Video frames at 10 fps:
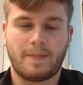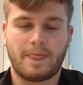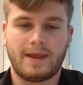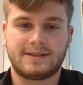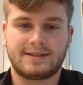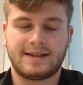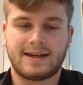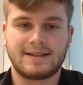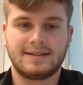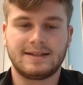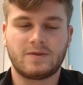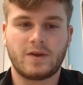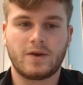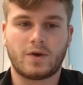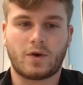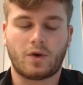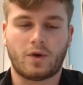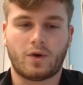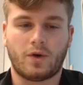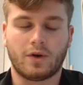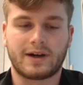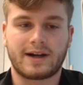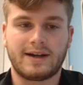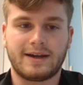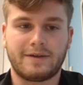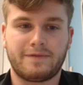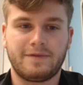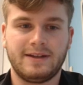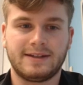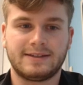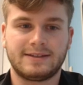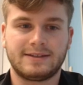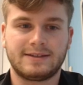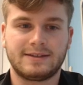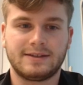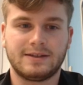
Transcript: It's nice that we already have this